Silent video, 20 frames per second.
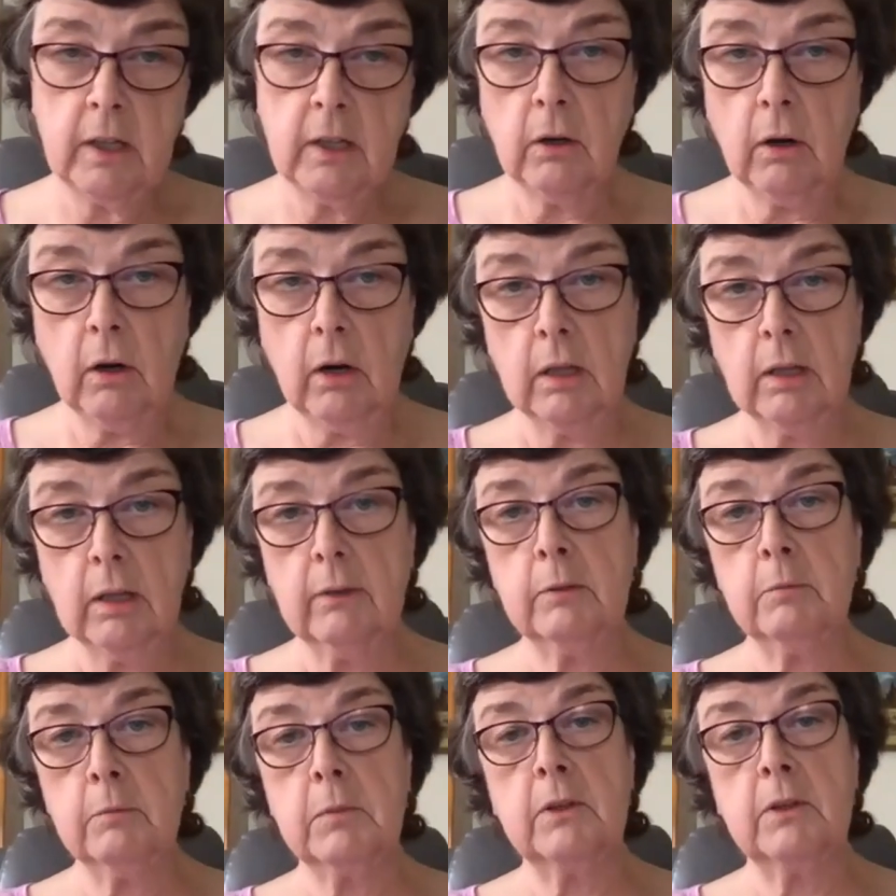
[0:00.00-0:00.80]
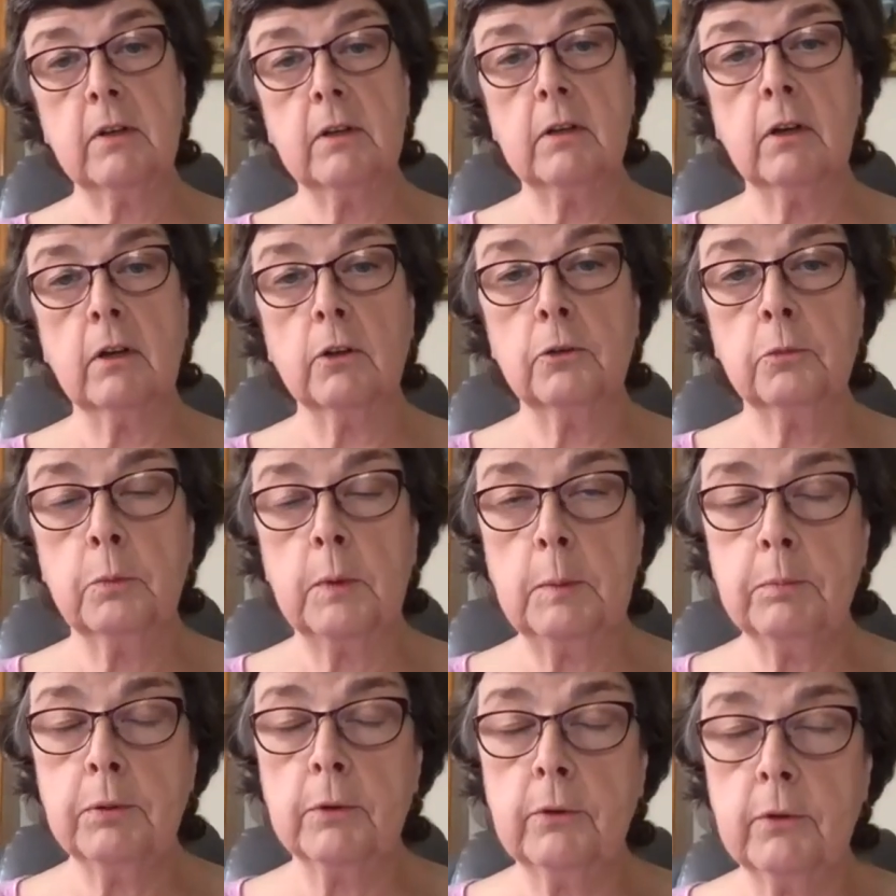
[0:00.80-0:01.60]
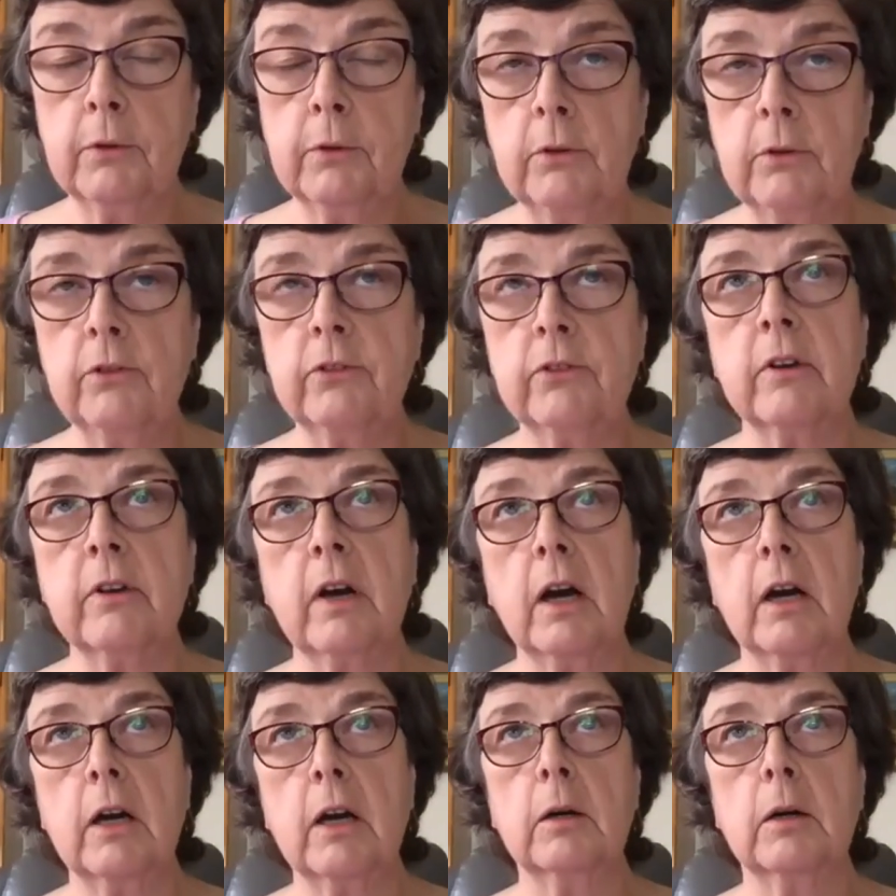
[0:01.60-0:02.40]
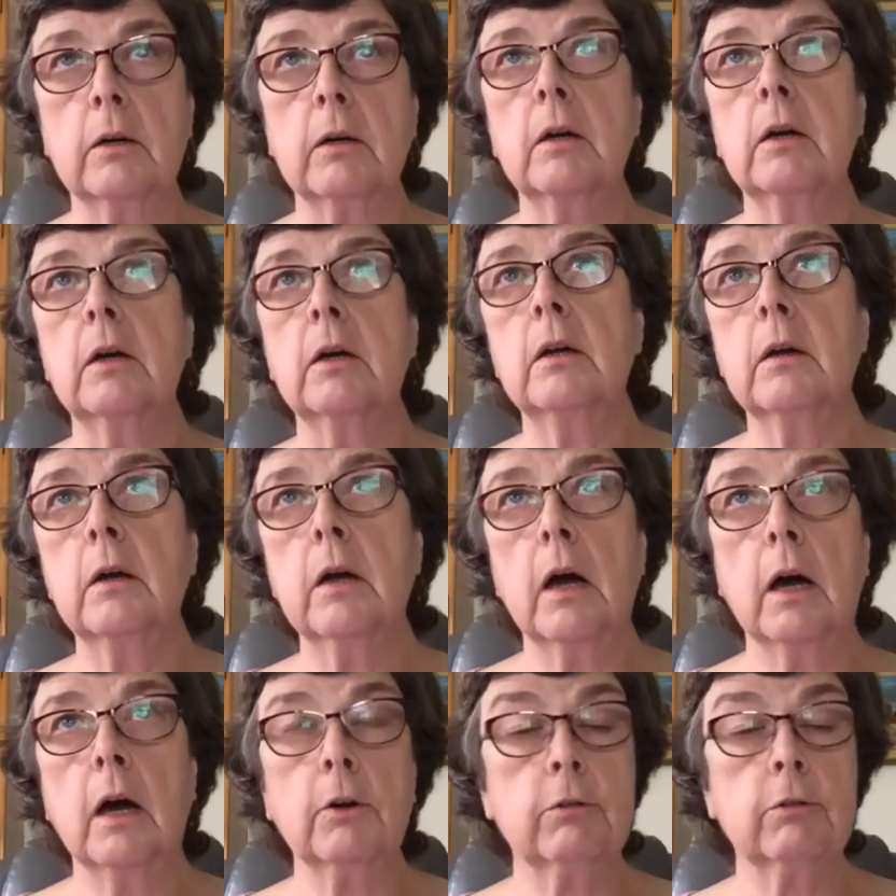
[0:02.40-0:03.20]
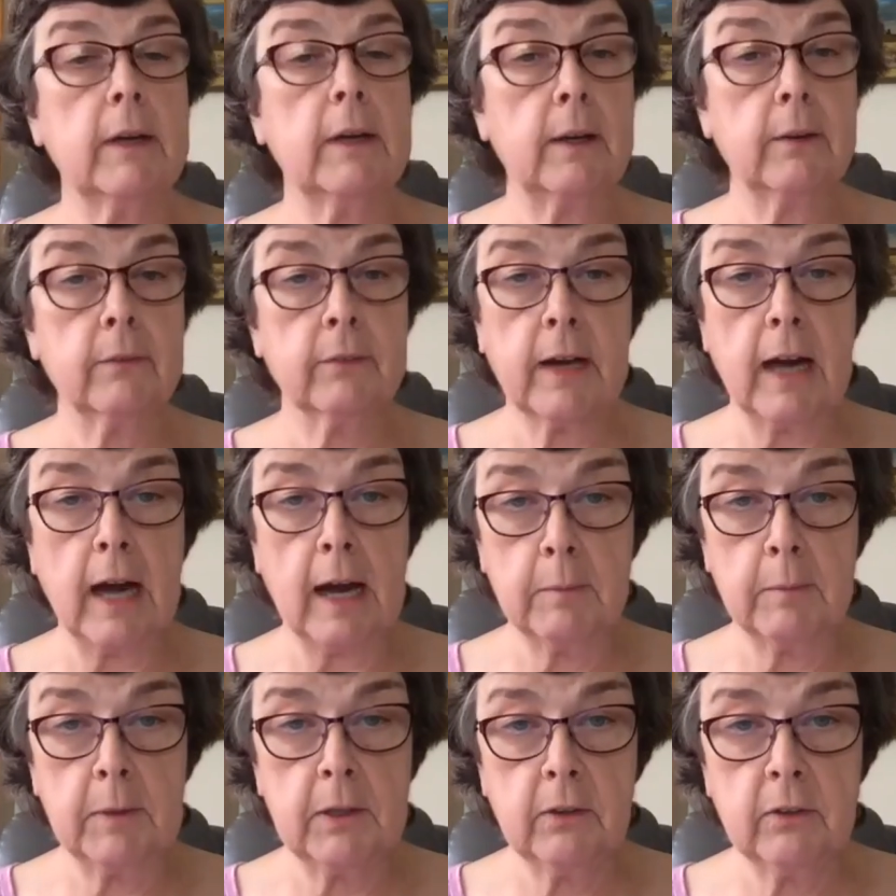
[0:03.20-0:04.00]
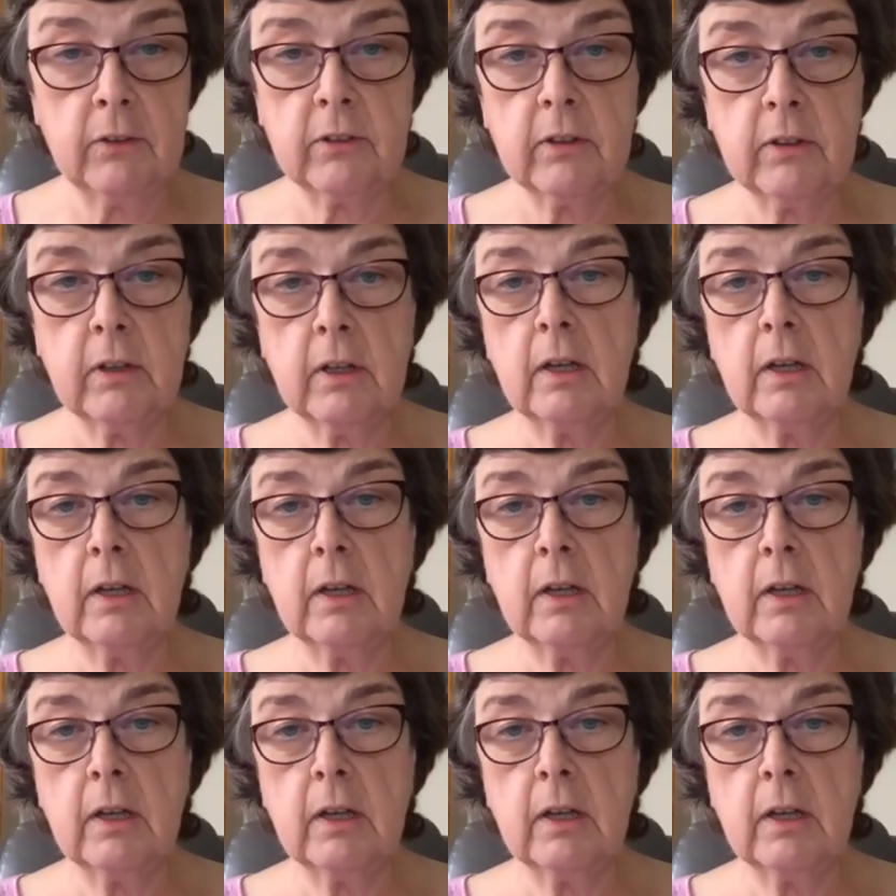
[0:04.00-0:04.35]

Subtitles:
All of the materials we produce are Creative Commons.